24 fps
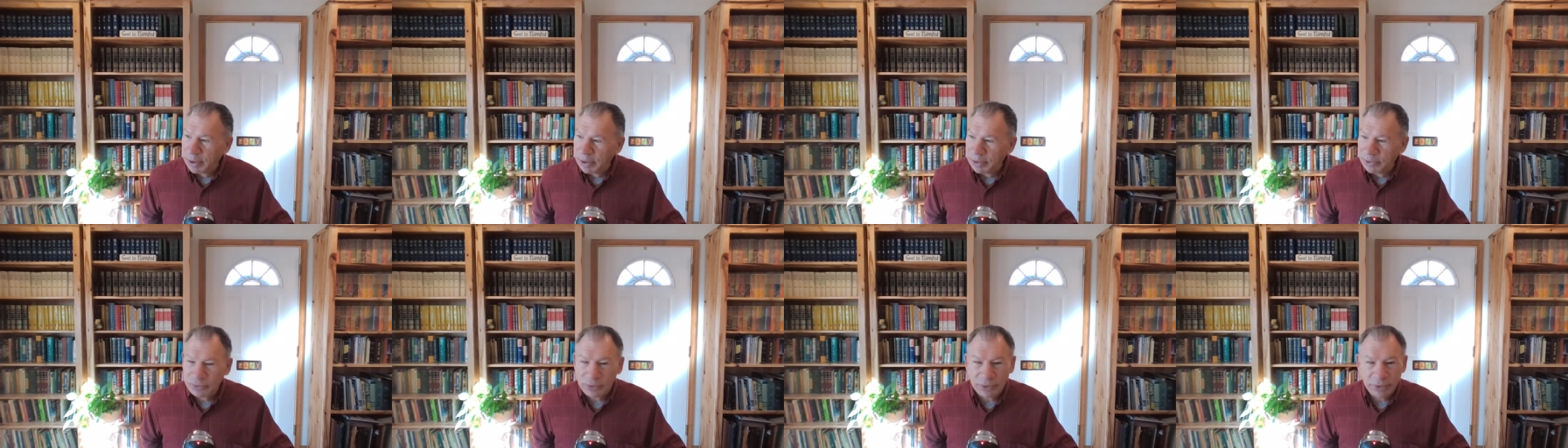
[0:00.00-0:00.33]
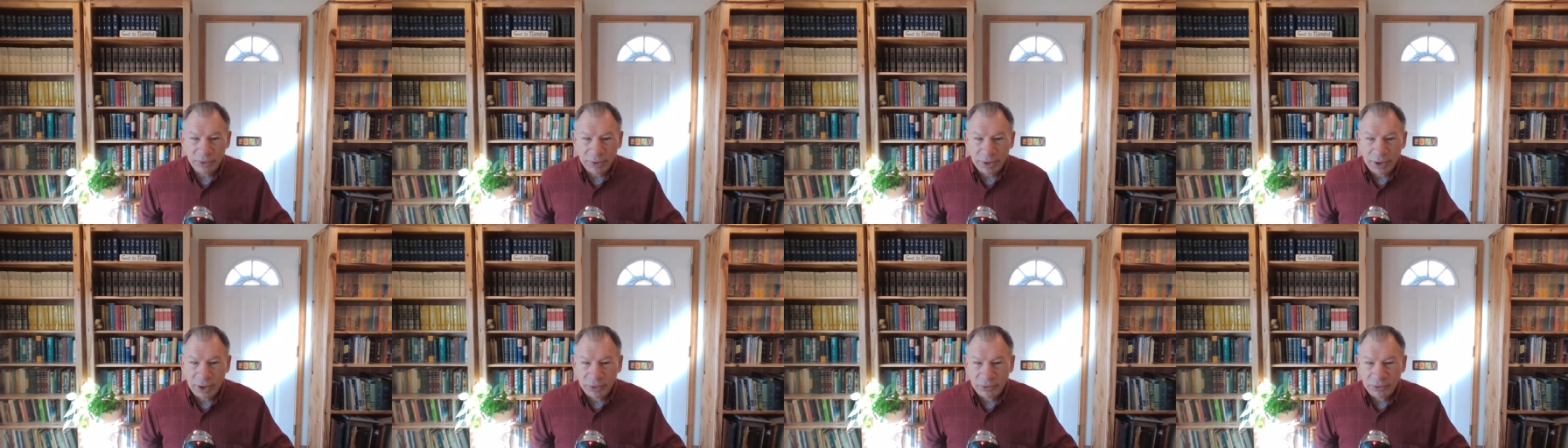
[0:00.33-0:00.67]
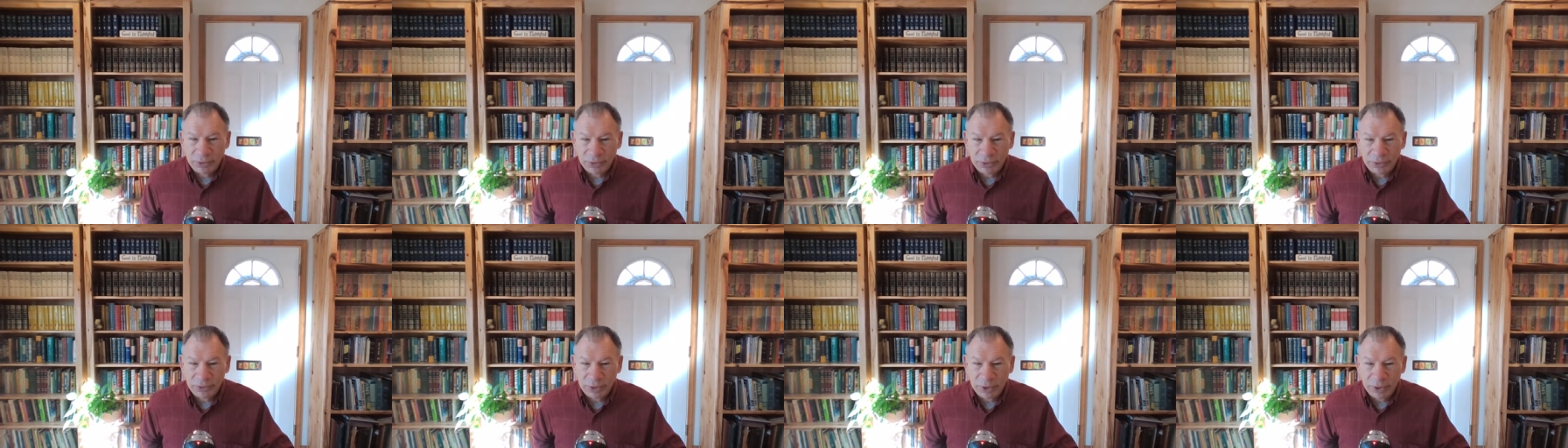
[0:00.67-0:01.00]
is it
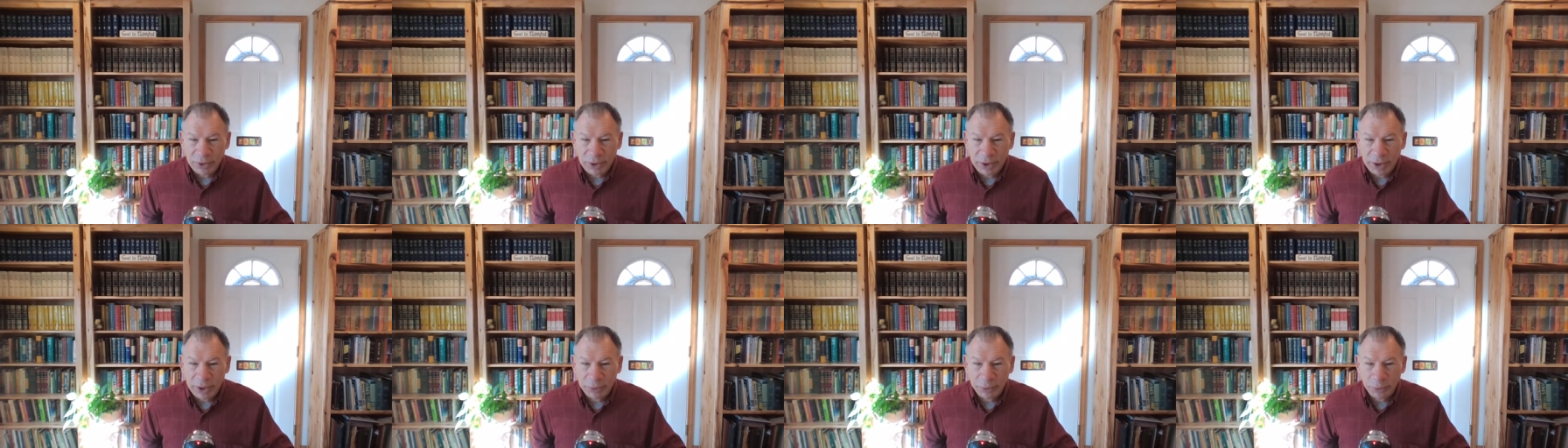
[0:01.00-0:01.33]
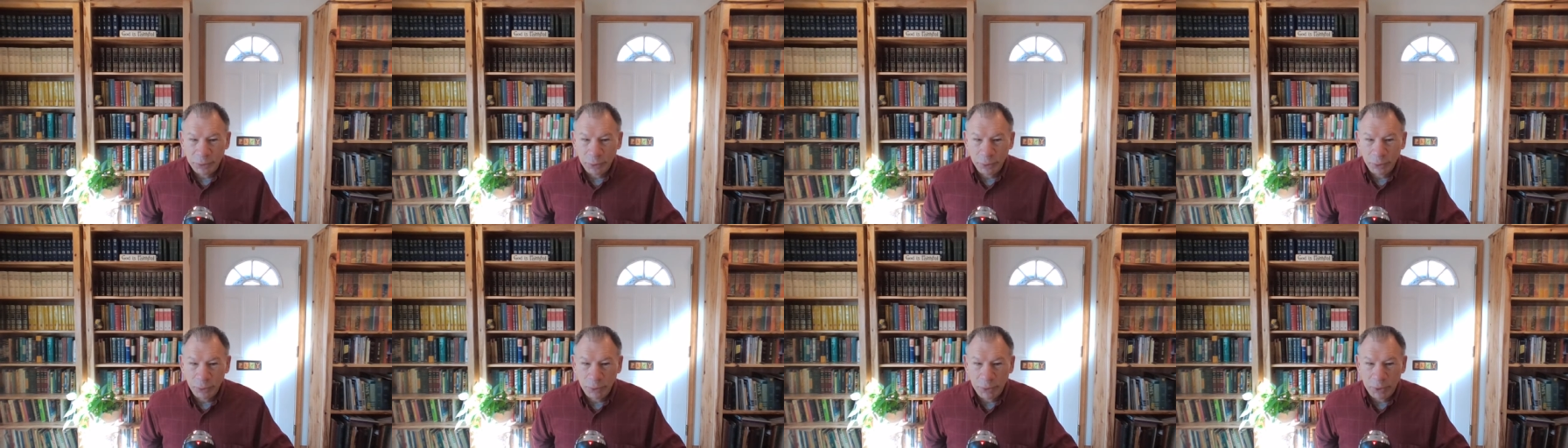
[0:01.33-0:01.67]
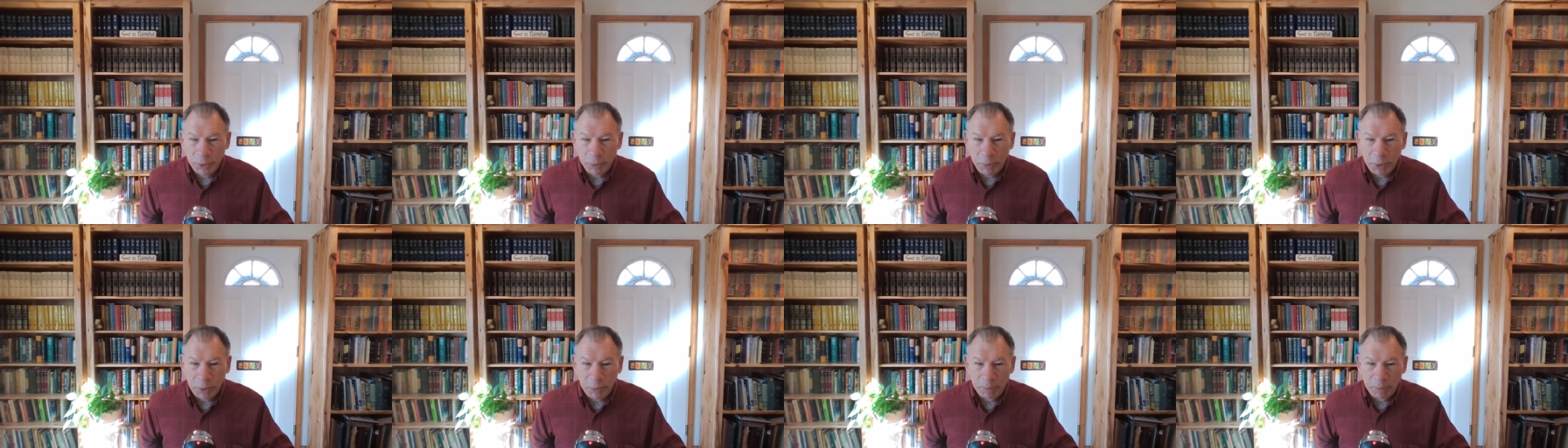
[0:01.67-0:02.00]
necessary and would
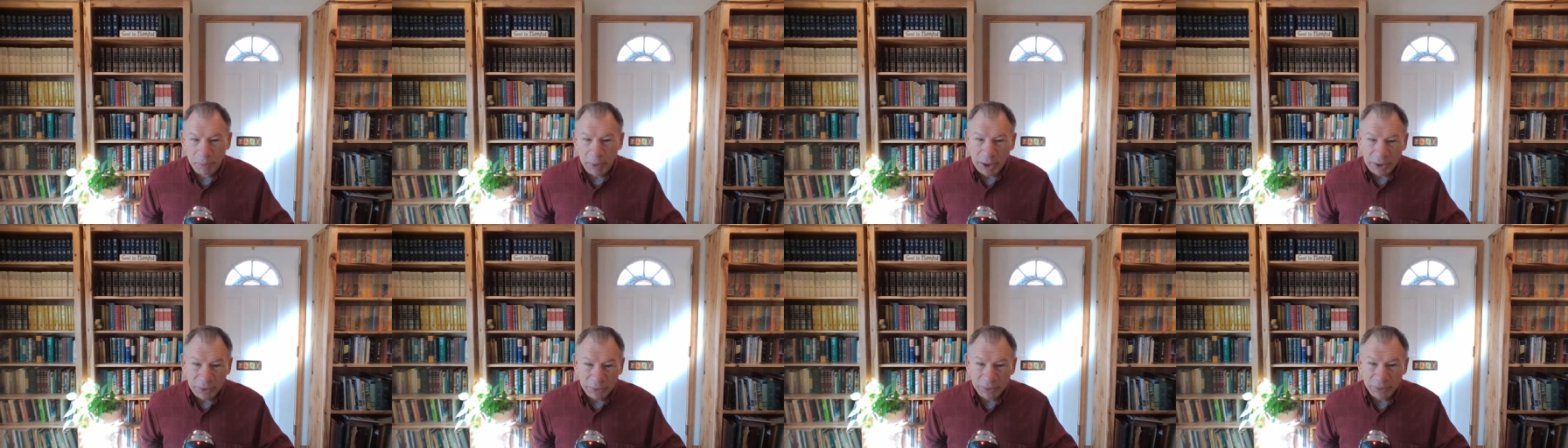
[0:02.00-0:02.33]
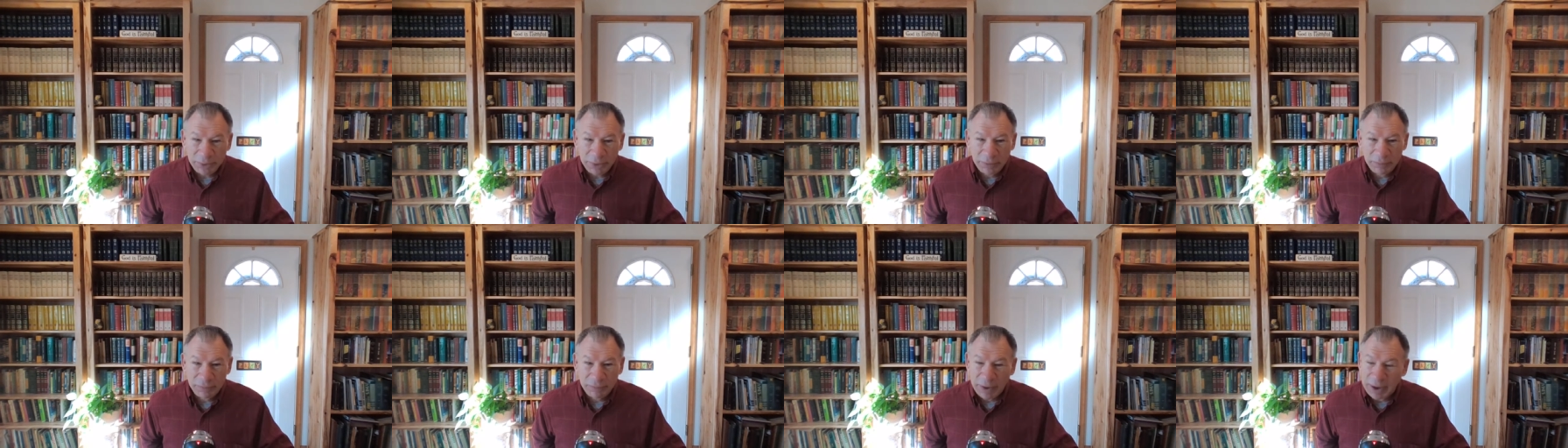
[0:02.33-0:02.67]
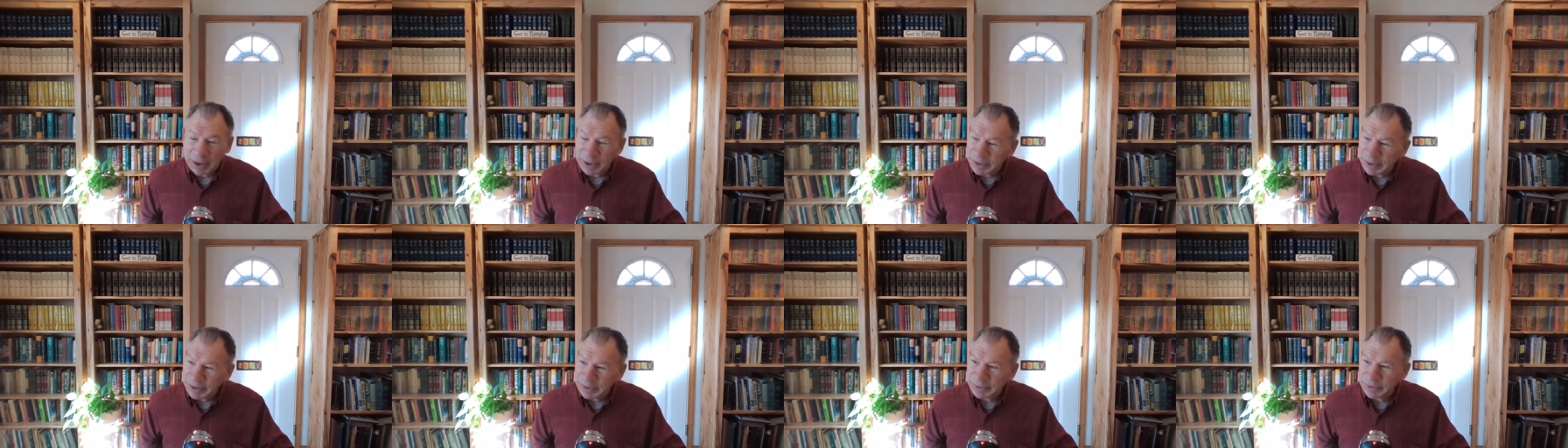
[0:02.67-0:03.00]
it be better if
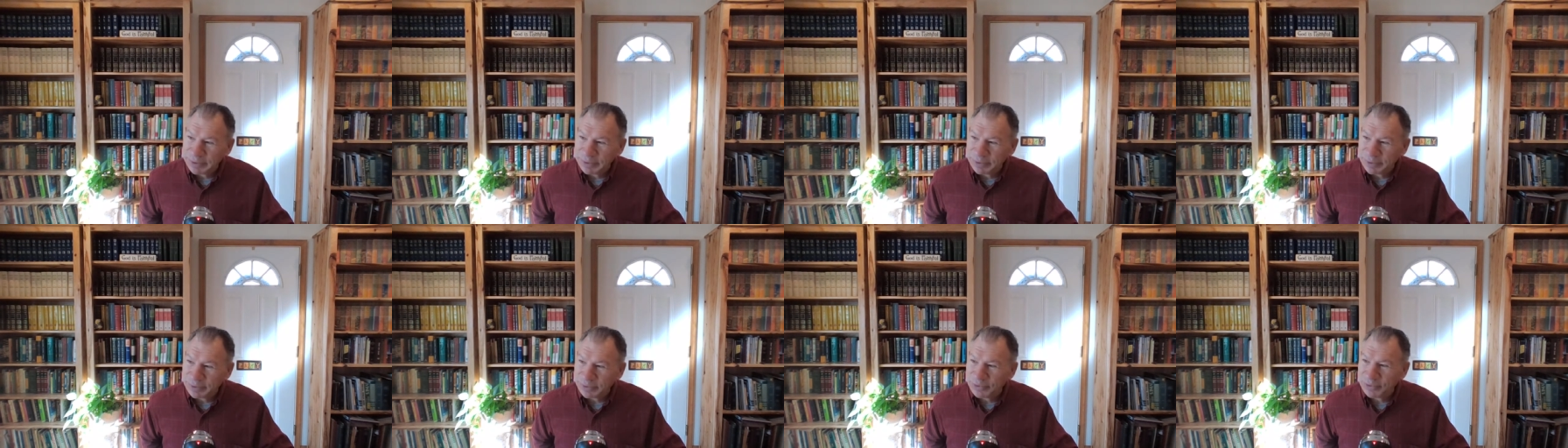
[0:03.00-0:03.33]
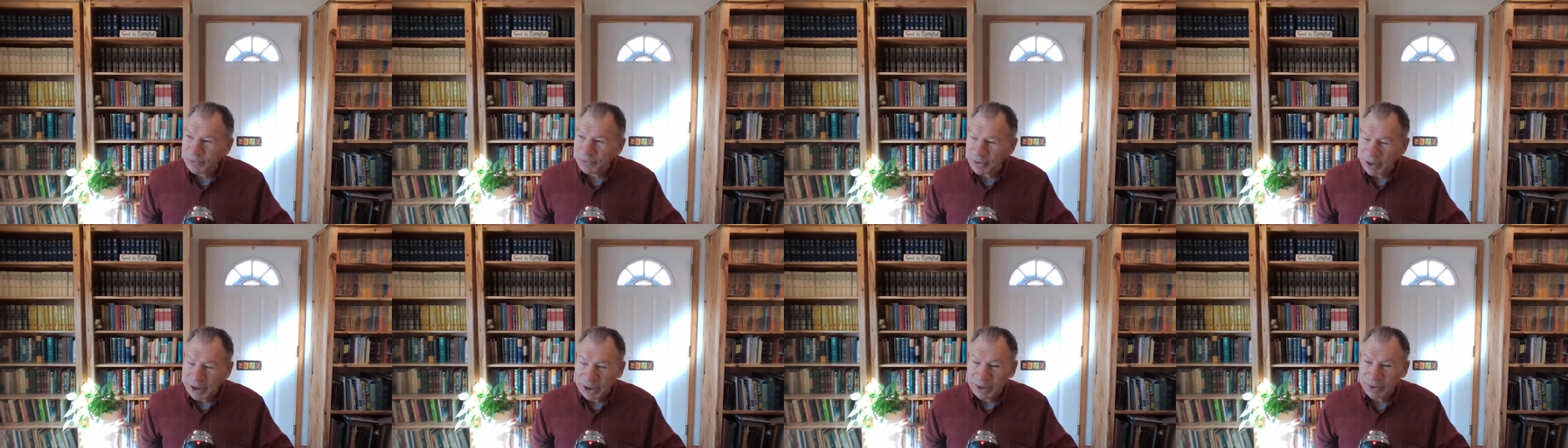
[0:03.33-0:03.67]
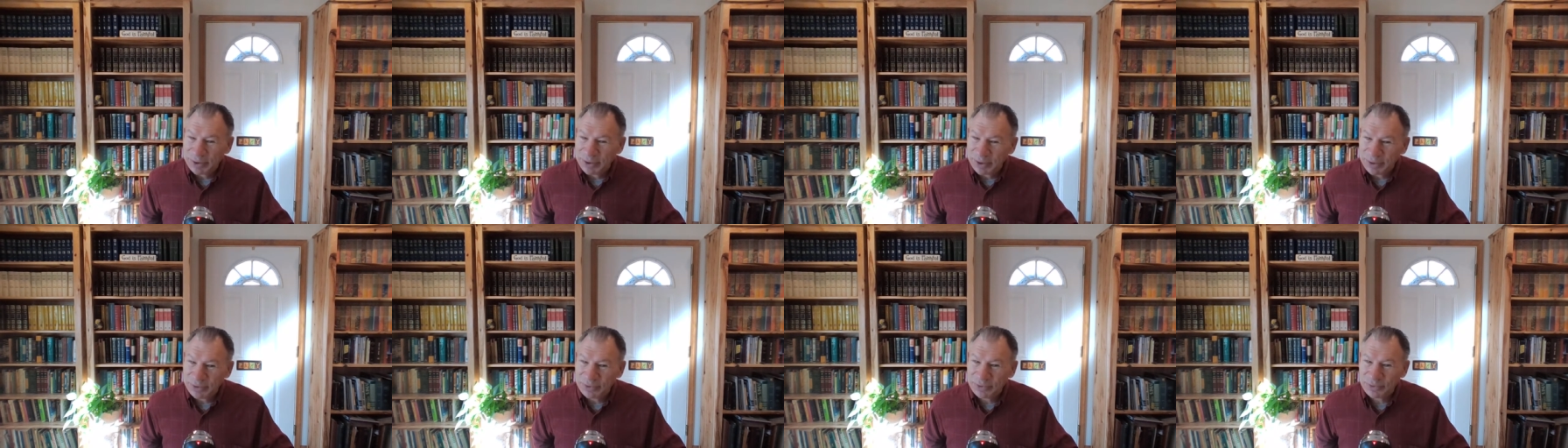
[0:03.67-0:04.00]
I didn't say
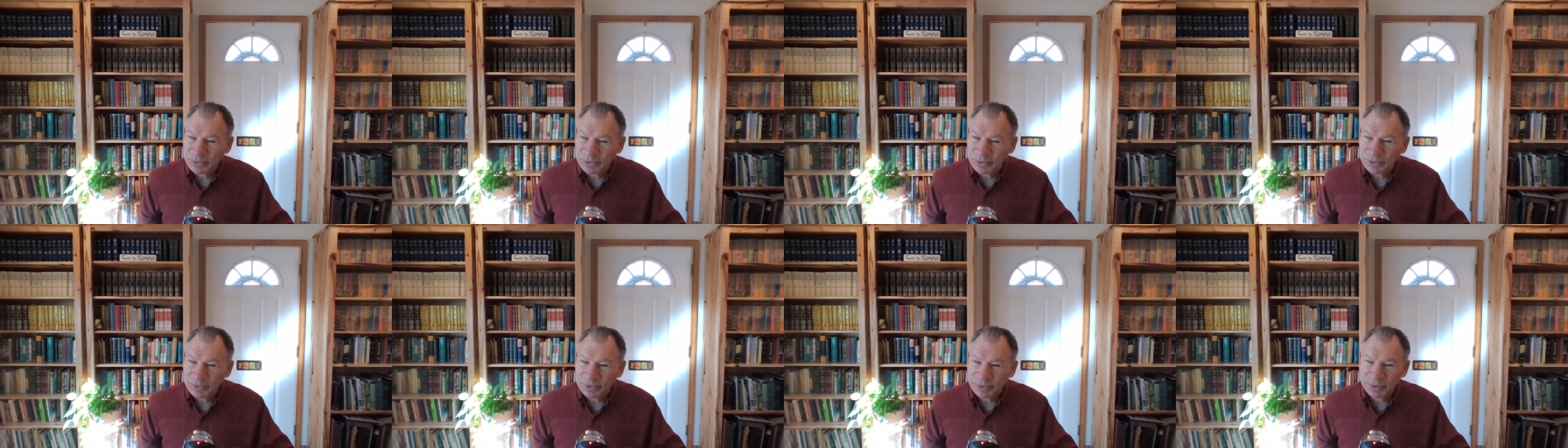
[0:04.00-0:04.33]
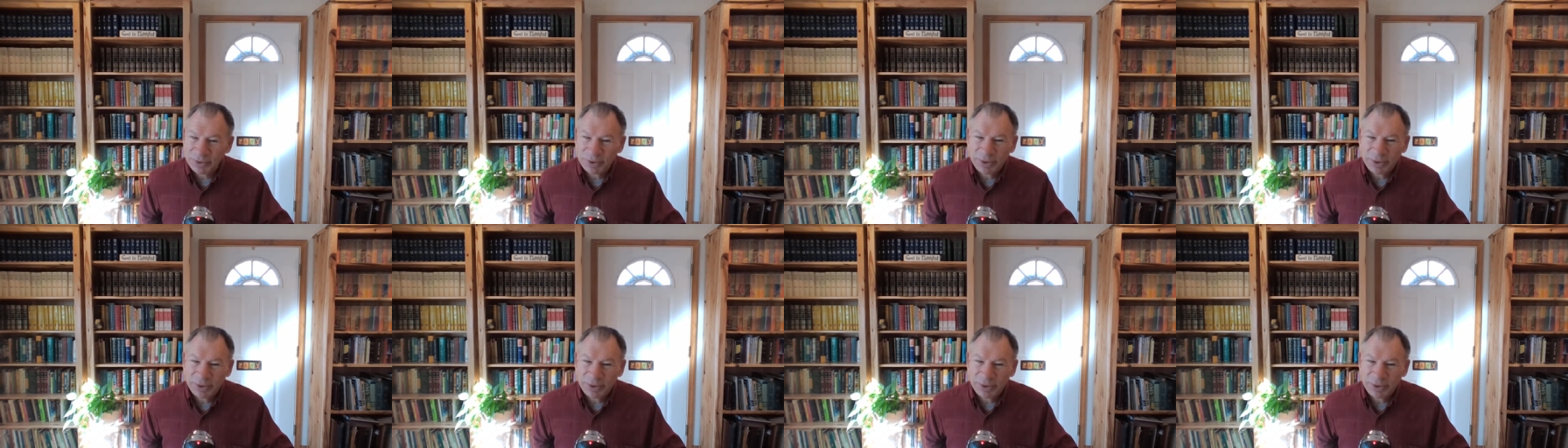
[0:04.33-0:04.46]
this?